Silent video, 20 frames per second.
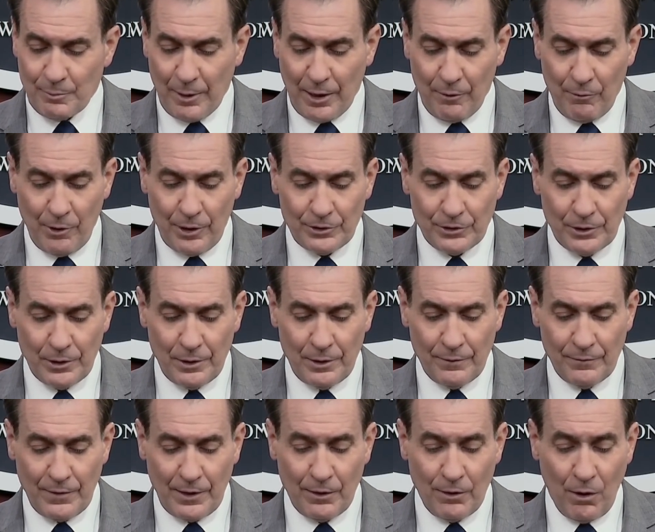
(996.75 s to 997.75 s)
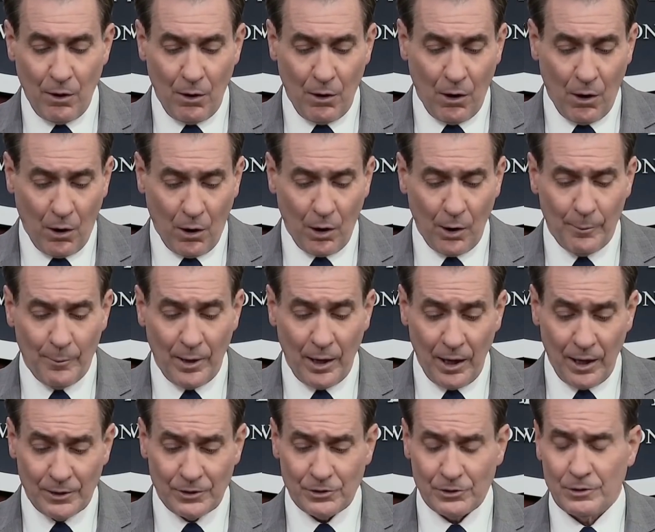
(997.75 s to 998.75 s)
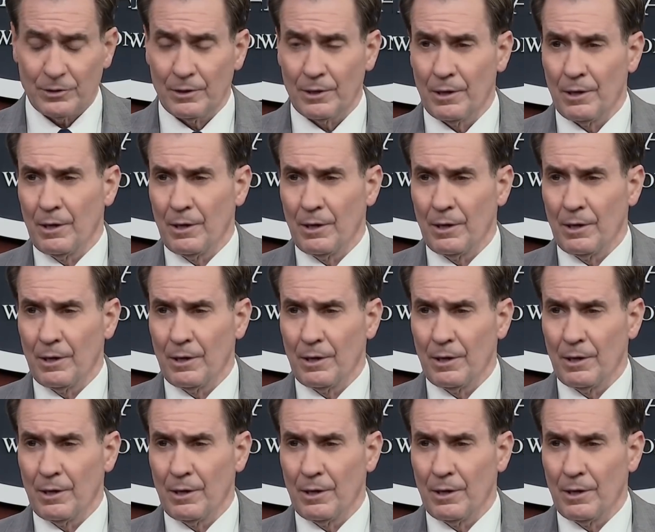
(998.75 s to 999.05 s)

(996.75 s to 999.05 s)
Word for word: by Russia that harm us,